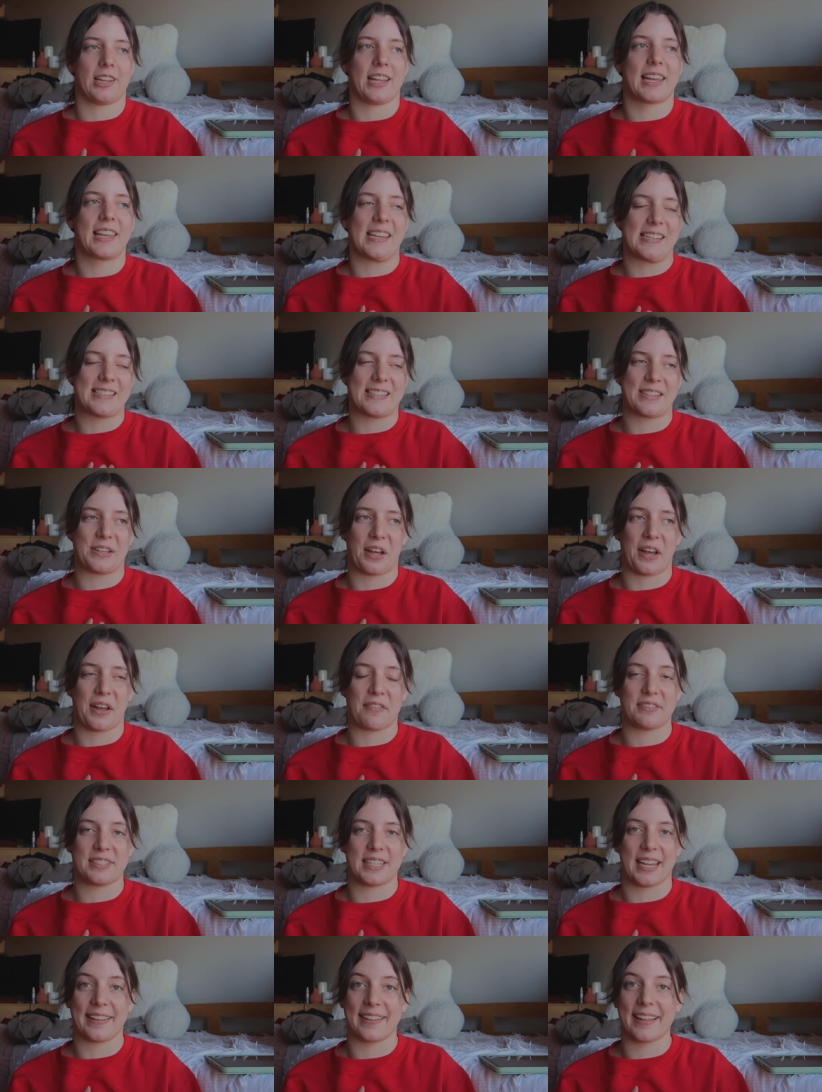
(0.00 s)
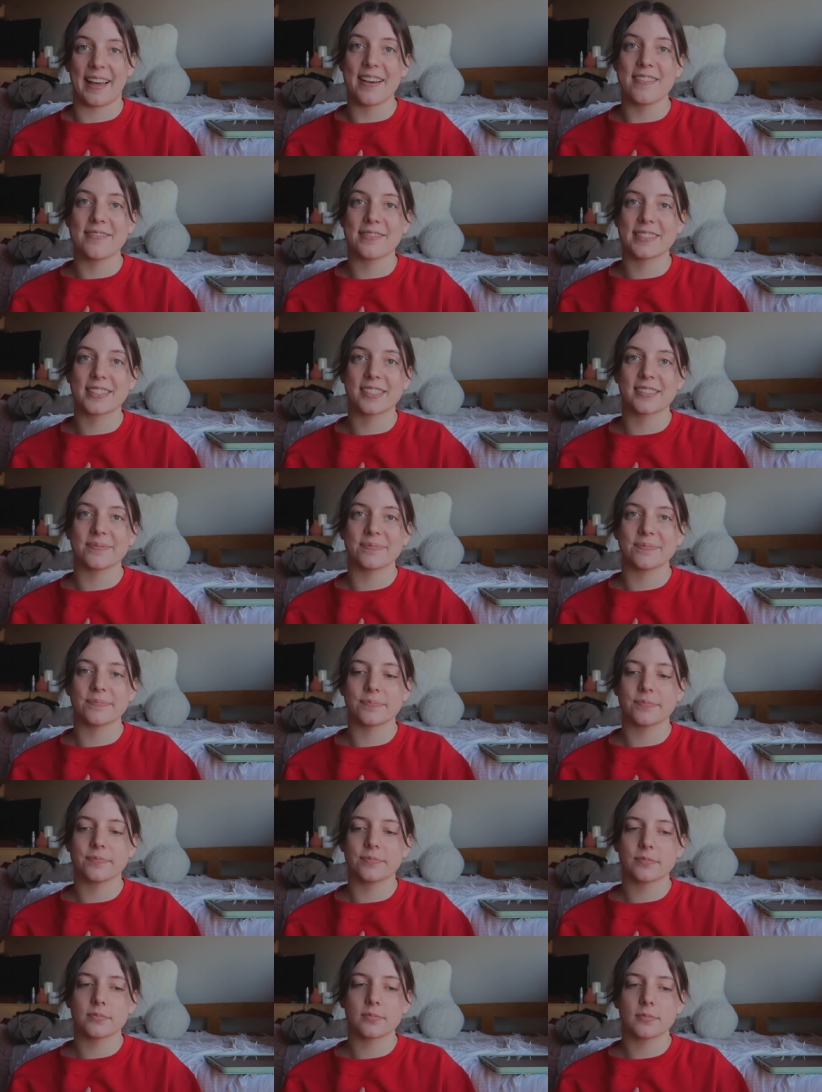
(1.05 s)
like I still have day left.
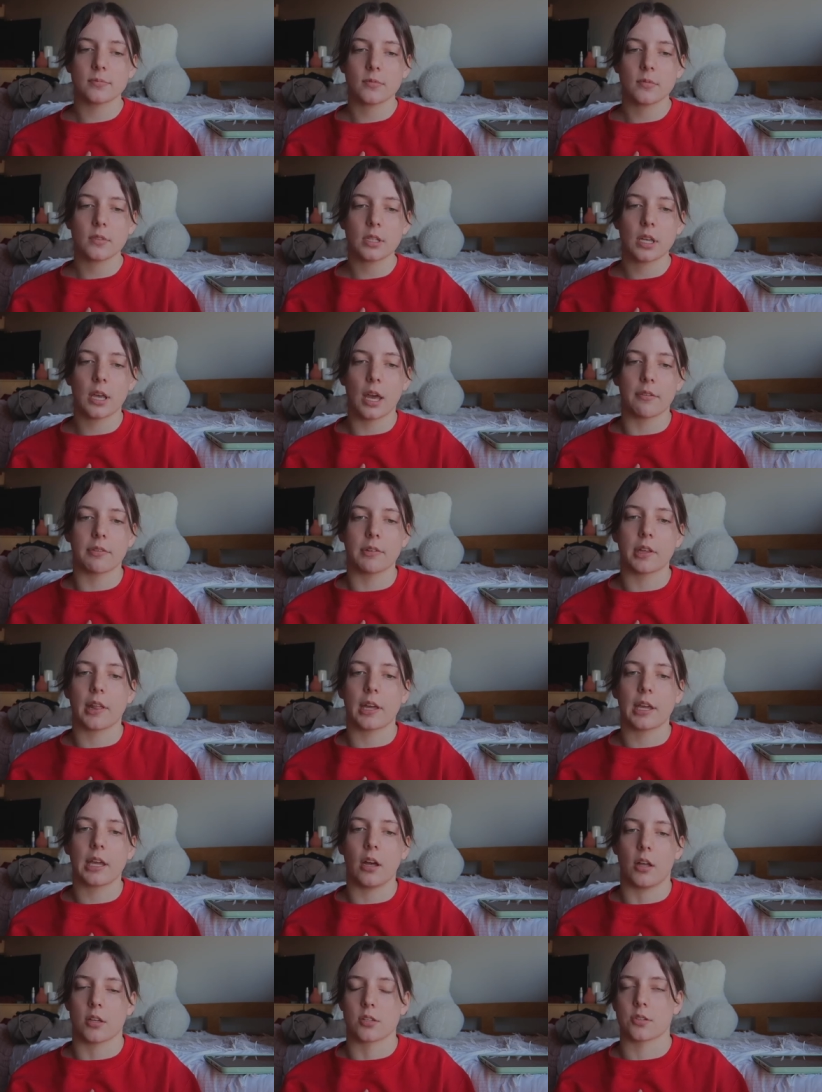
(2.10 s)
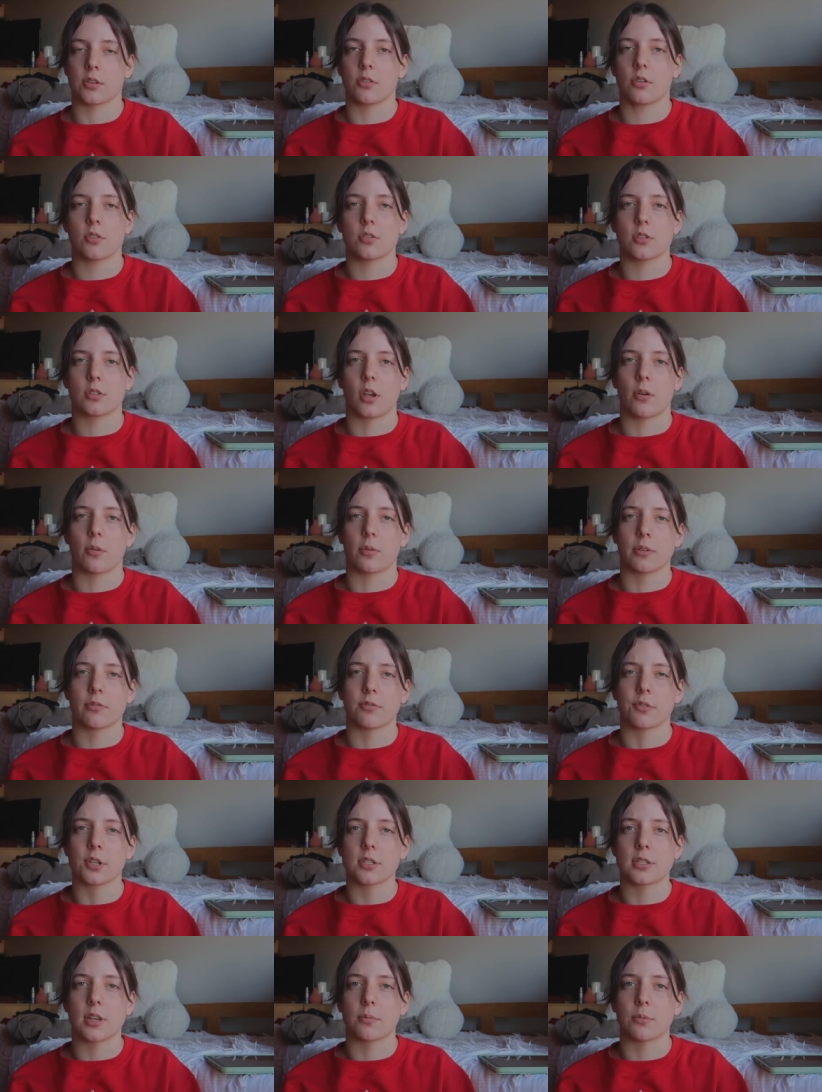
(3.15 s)
I feel like it also goes slower
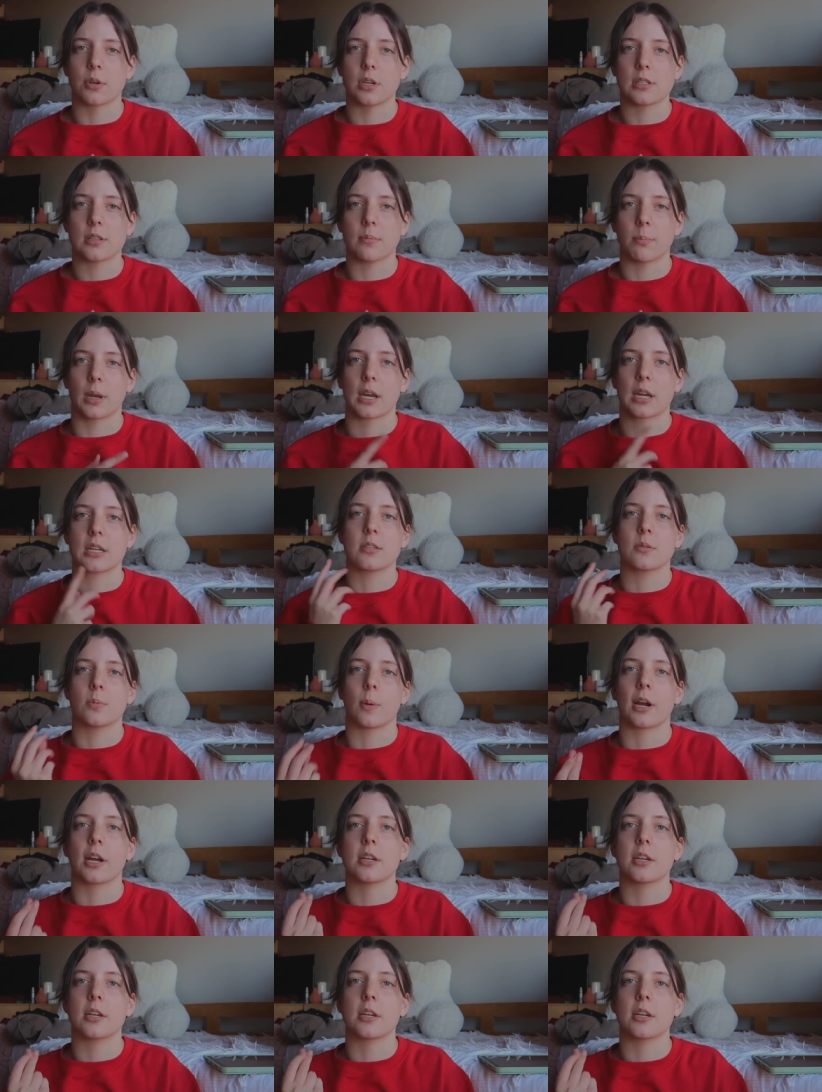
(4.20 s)
for some reason, but I swear